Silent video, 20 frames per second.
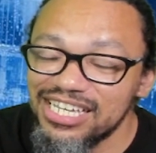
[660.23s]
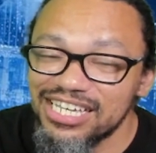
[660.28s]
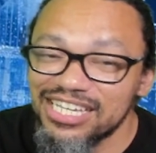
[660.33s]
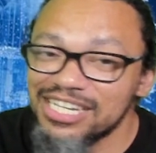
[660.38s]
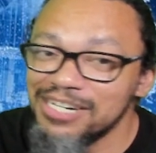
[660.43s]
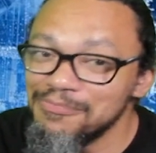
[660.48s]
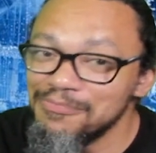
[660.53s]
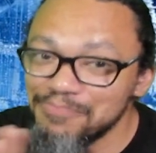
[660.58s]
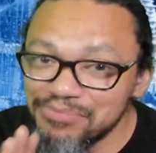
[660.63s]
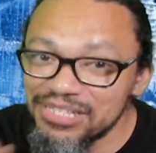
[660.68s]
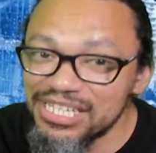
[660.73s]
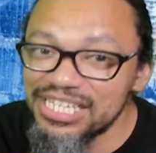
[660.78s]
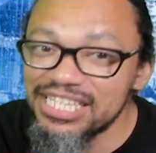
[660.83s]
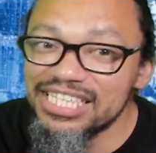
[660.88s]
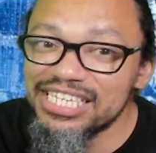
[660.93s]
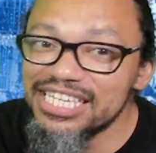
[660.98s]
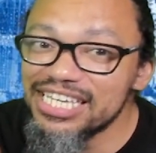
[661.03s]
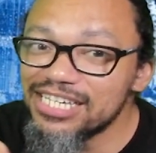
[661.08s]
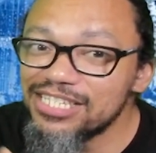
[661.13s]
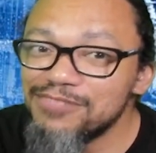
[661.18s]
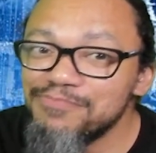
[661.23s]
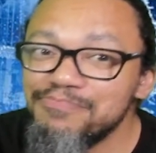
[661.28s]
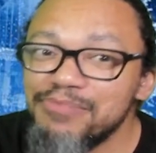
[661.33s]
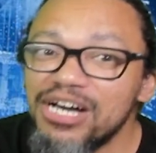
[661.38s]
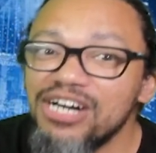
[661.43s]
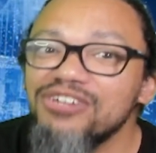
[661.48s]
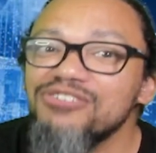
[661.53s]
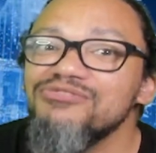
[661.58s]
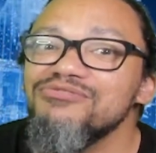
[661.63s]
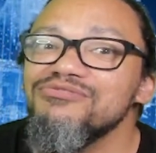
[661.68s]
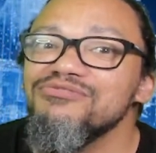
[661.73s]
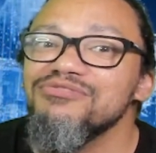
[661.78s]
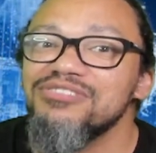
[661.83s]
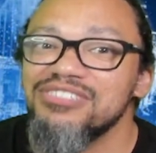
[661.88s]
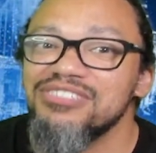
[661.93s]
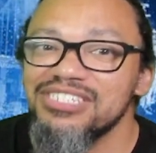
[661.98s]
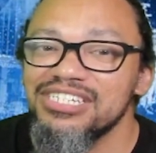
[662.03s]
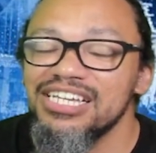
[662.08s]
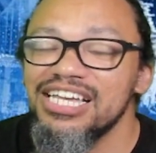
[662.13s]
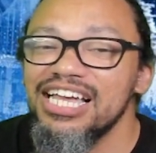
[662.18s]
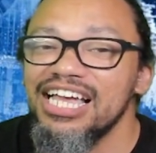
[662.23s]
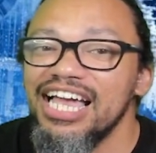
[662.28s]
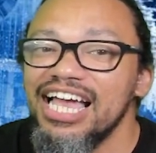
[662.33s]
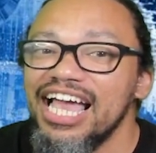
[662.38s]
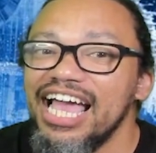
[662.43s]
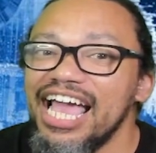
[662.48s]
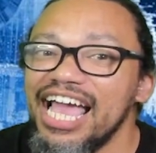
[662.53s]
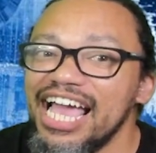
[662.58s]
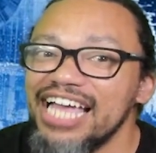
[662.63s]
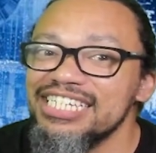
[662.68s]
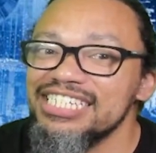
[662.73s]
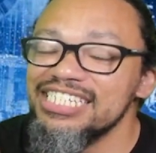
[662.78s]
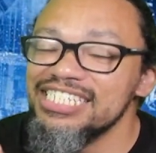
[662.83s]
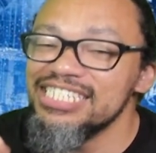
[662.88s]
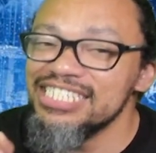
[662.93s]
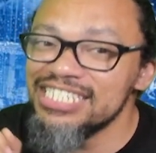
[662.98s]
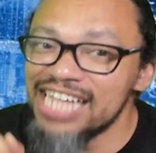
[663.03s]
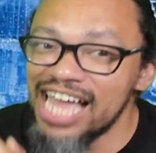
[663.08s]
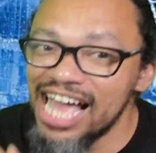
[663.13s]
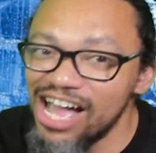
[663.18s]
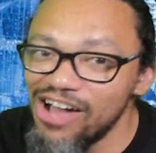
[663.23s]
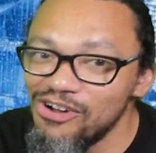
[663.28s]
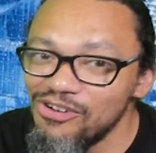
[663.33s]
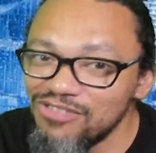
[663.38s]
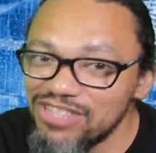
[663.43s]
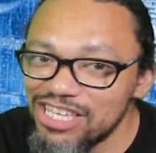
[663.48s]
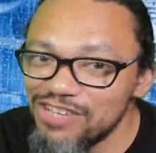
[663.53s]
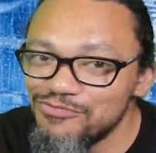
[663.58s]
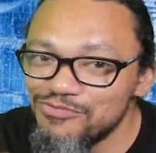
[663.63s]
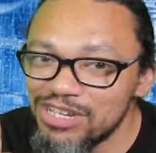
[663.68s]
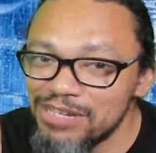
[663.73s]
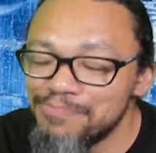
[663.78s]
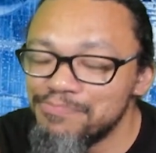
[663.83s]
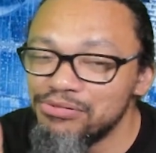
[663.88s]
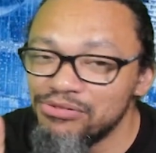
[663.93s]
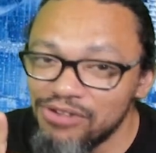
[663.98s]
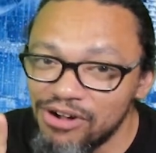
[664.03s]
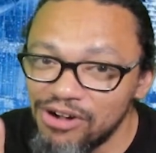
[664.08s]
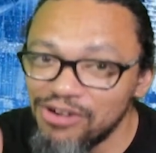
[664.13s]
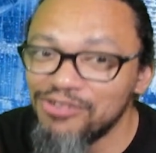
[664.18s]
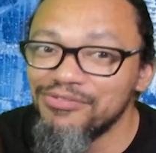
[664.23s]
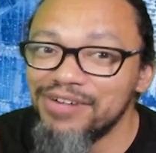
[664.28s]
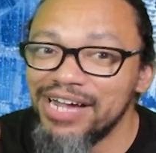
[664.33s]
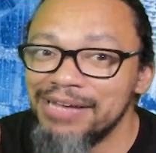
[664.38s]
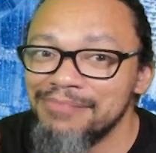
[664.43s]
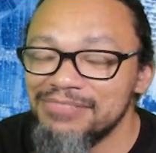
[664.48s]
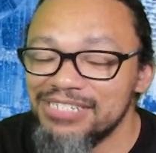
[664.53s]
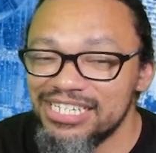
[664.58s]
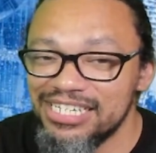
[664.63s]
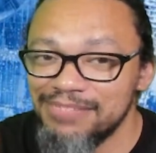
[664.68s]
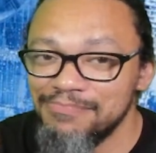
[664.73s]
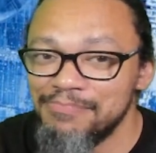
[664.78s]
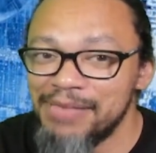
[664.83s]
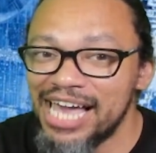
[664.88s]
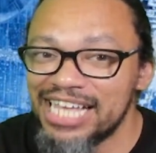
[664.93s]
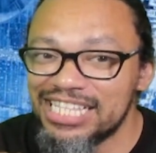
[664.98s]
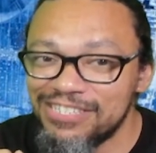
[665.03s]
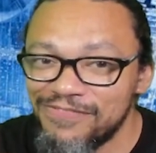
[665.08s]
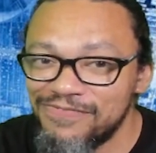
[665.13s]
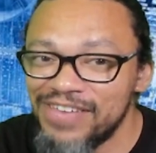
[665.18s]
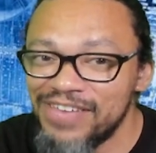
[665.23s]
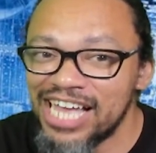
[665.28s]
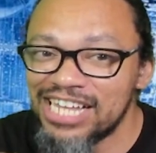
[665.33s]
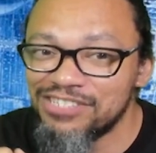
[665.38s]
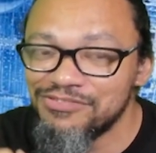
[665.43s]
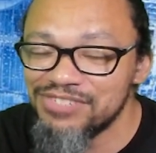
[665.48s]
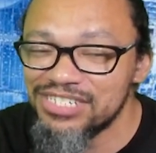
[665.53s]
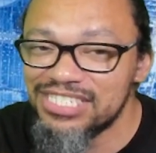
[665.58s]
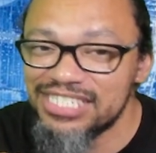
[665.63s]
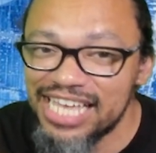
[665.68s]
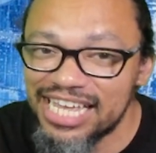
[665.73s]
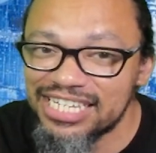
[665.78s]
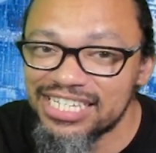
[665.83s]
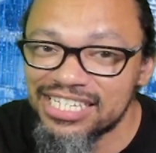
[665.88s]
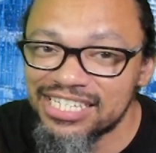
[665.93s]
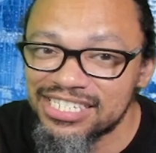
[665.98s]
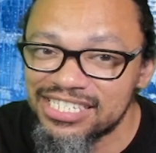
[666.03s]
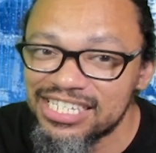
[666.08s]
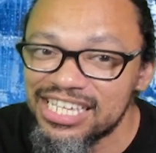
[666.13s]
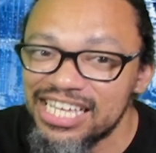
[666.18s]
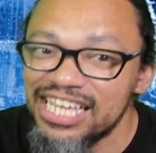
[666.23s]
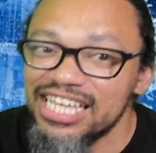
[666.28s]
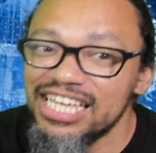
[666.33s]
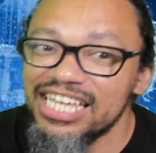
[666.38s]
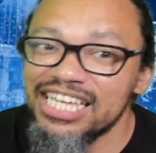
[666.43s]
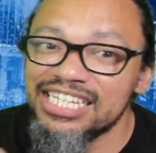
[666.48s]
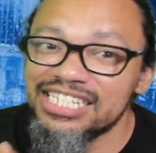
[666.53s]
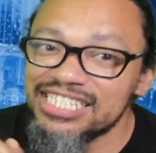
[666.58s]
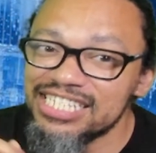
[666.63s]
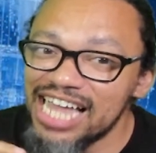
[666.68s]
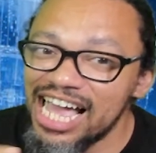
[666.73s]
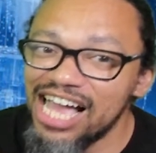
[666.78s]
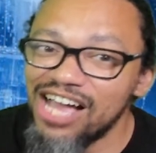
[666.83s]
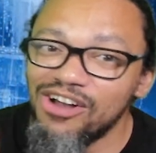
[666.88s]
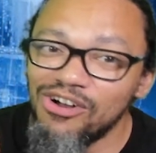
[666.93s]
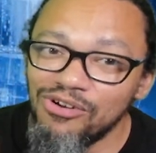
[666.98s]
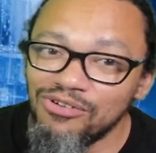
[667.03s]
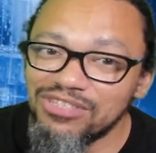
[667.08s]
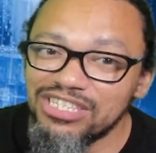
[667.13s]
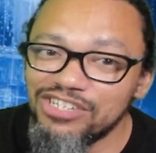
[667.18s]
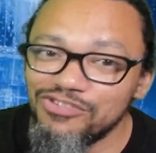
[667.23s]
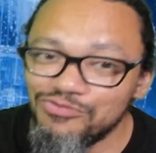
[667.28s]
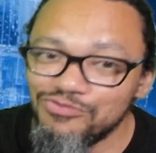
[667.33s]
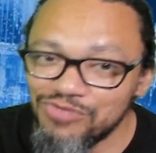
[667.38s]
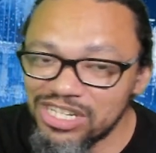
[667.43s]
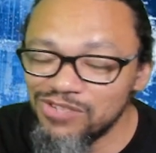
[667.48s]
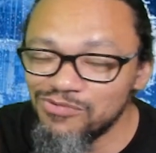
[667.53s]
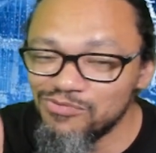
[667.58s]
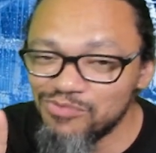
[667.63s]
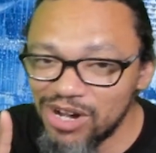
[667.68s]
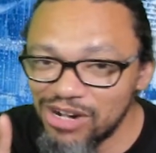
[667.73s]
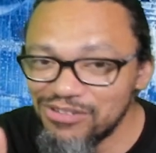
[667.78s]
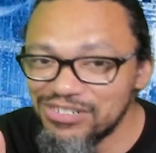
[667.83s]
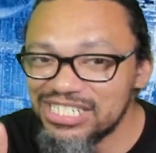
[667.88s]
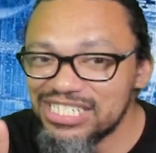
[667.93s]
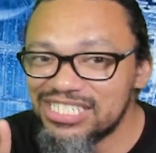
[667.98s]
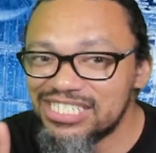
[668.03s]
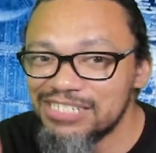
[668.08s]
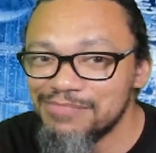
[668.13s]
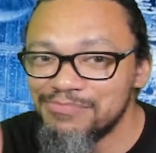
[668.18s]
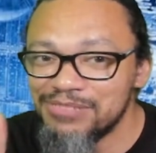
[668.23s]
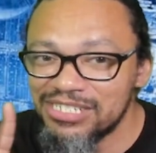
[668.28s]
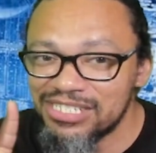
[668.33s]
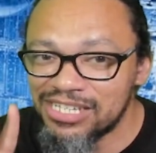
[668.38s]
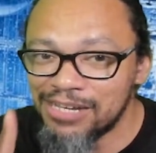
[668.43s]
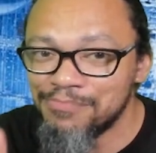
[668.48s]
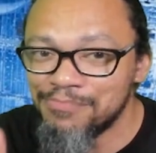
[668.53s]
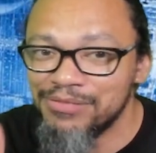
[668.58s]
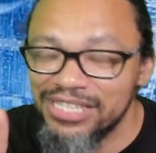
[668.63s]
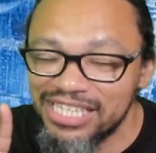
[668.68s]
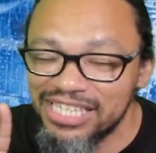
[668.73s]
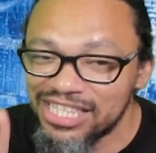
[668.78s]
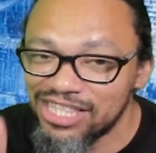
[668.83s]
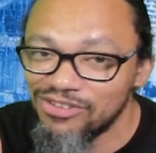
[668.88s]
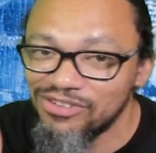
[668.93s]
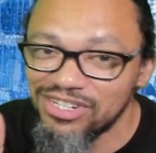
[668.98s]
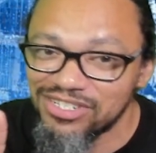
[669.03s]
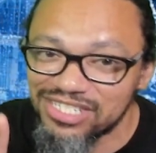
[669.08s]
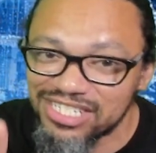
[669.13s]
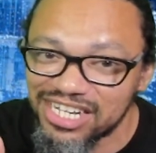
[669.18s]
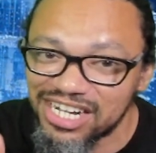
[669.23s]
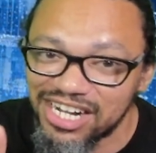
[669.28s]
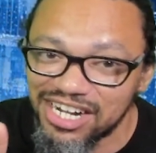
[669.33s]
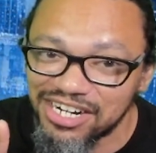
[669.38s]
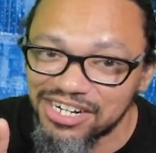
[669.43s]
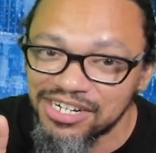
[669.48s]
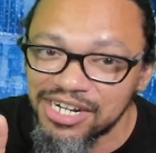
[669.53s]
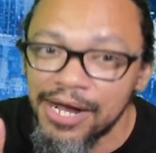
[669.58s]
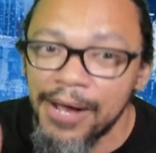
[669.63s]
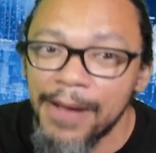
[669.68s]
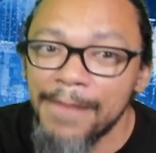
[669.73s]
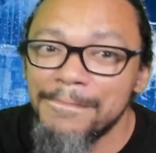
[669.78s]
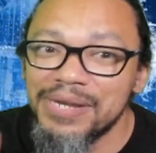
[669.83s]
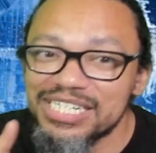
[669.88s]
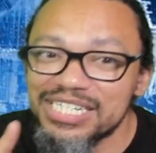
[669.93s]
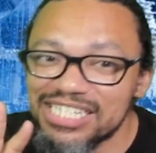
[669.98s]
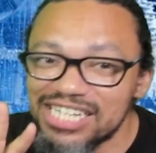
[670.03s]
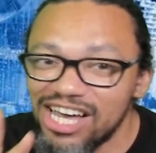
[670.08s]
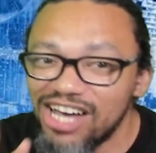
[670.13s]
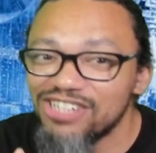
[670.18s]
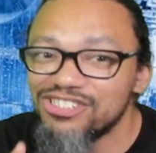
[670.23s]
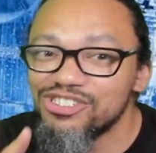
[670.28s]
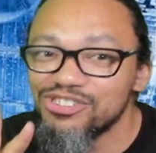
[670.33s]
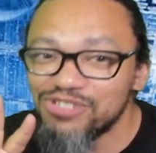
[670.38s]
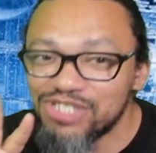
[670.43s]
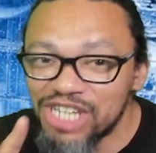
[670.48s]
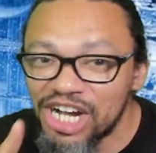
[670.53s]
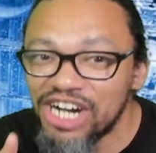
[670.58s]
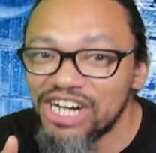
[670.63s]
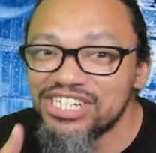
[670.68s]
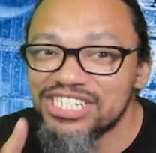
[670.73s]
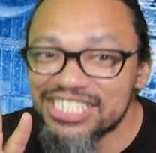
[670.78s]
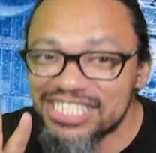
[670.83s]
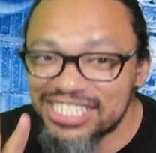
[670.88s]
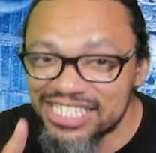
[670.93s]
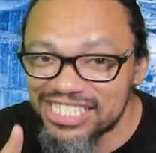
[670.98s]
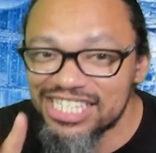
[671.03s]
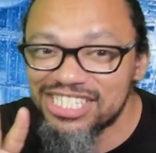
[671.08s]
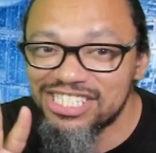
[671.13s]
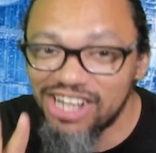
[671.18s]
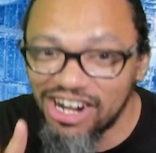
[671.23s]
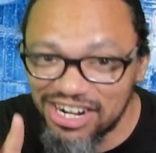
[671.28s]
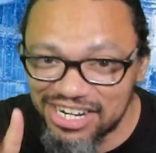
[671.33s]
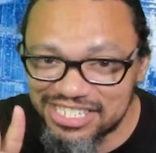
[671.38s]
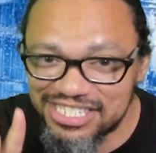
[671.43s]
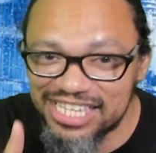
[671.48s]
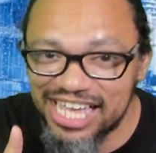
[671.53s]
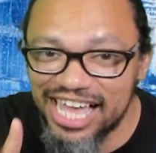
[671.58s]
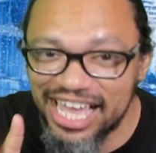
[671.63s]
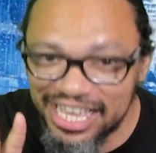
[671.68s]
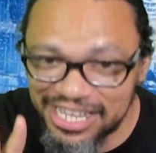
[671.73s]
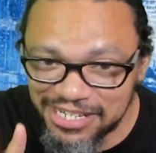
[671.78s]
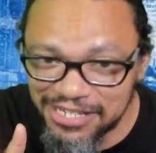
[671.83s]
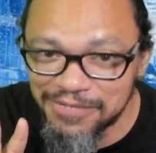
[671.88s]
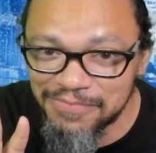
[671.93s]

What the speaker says: completely exposed, and it not only reprogrammed it back to factory settings, it not only rewrote it to be completely loyal to her, but it also turned it to the dark side.